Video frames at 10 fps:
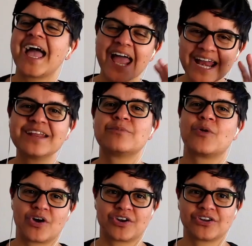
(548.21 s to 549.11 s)

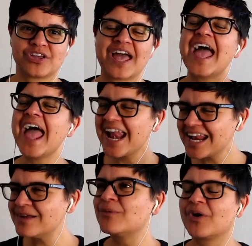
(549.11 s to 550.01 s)
Anyone
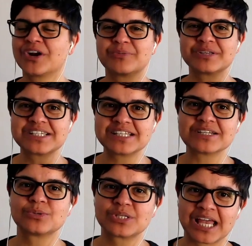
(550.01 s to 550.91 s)
who is
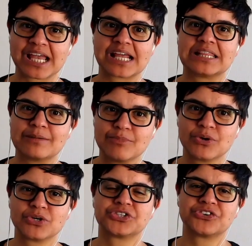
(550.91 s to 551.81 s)
still saying that
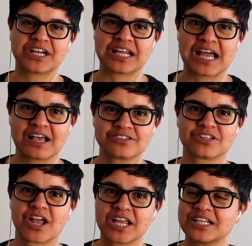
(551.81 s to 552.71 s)
Mercury
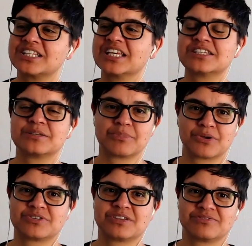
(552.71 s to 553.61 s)
has, like, decent
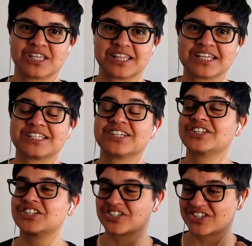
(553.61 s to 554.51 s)
motives in this
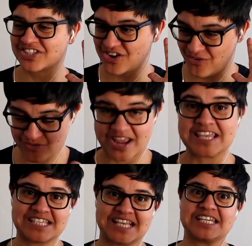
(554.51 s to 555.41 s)
is just
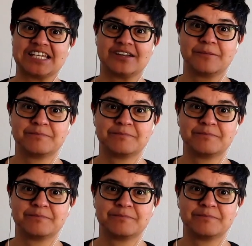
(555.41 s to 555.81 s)
crazy.